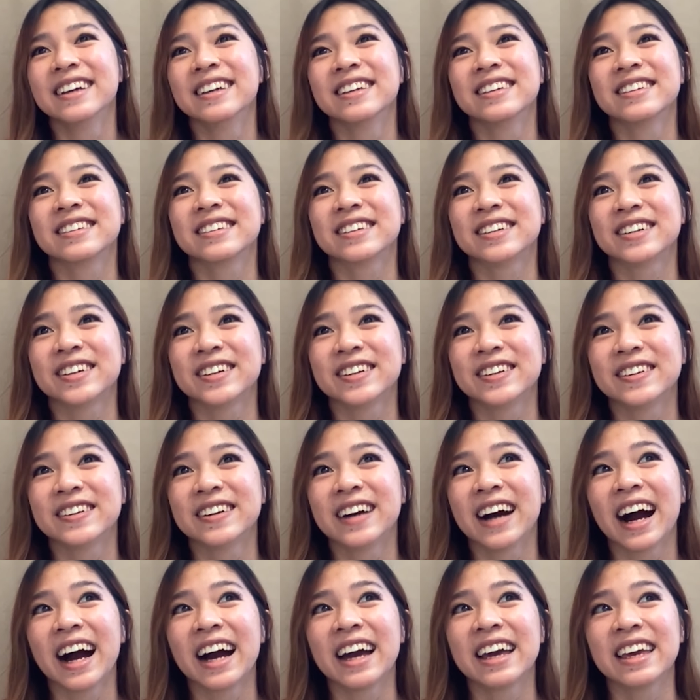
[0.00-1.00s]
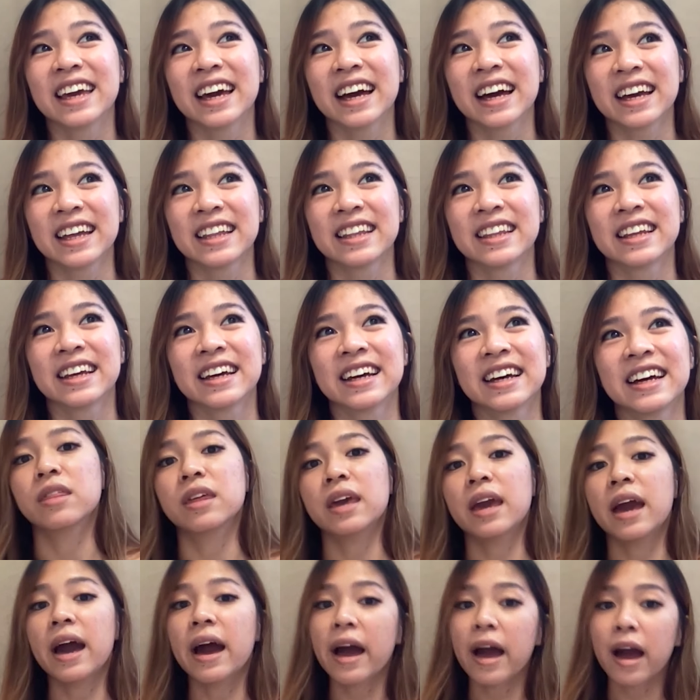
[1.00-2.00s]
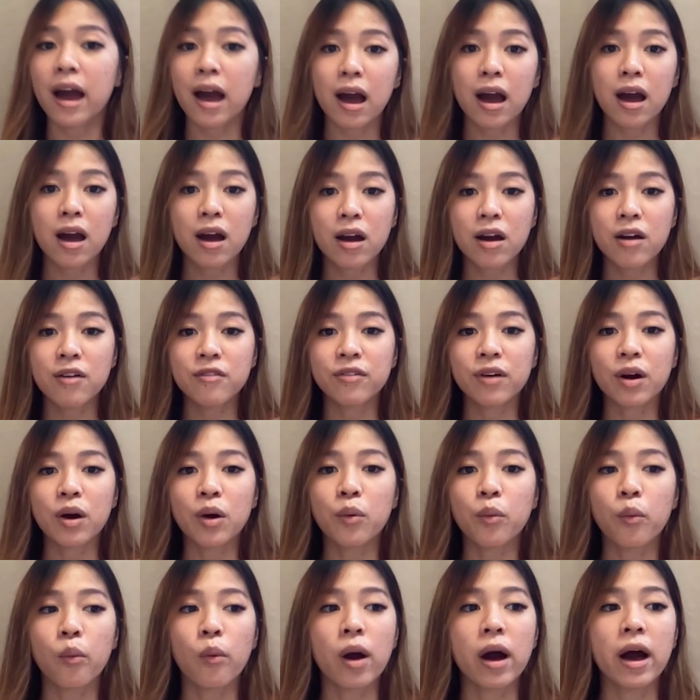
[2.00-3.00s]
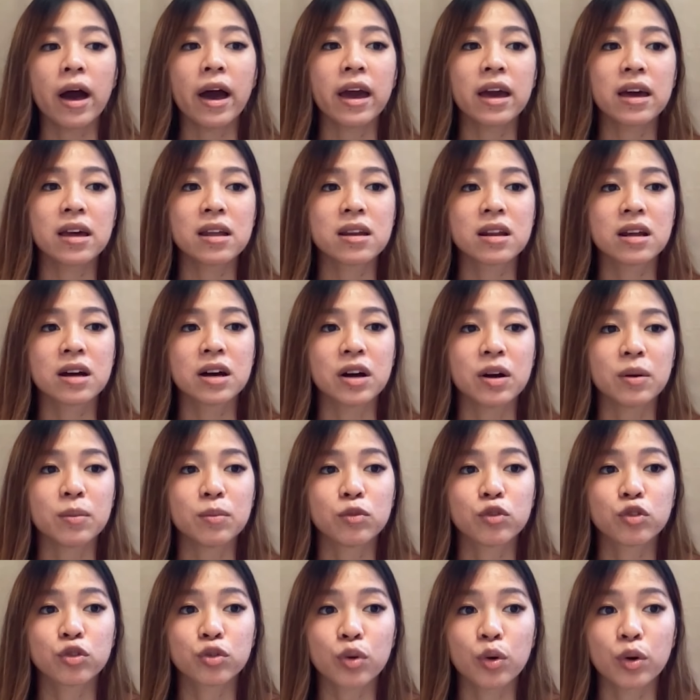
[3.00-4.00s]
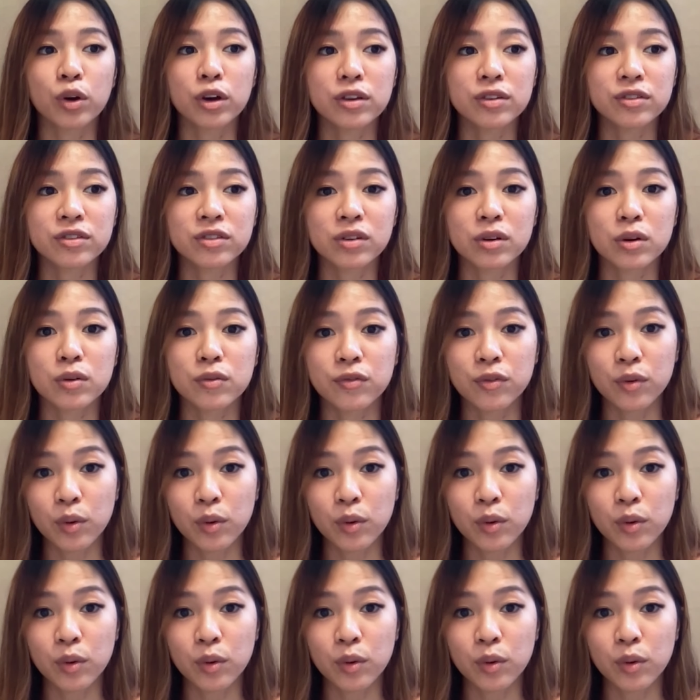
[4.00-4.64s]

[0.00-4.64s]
So, ayan. They have a wide choice of